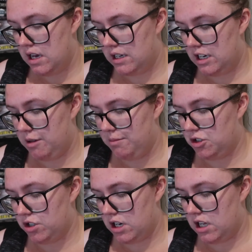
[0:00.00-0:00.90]
and
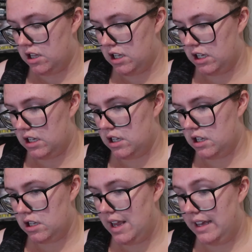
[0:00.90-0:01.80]
Imogen, I think.
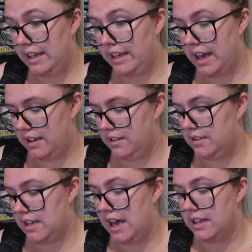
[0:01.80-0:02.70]

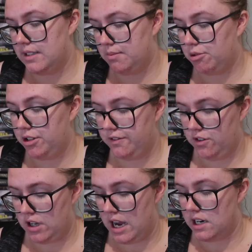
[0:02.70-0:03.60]
Yes, as point of
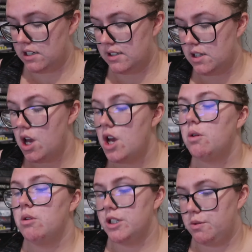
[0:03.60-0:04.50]
view characters.
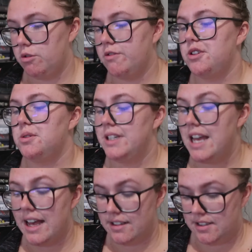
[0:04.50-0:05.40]
Whereas we were following
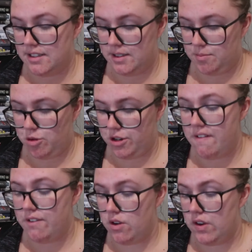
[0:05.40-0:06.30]
Esther's point
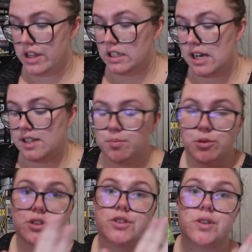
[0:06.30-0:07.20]
of view in the last
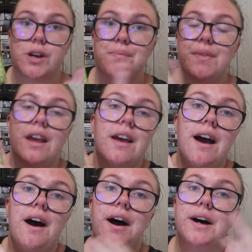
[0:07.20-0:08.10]
book. So
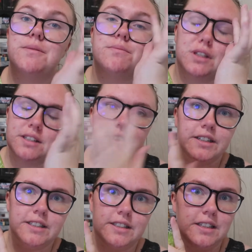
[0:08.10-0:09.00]
this
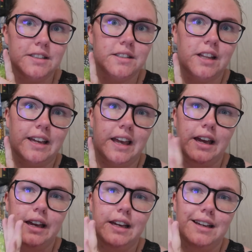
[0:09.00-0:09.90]
series is like
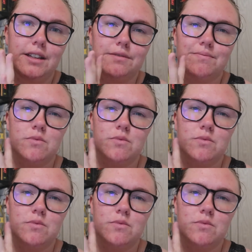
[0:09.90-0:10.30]
a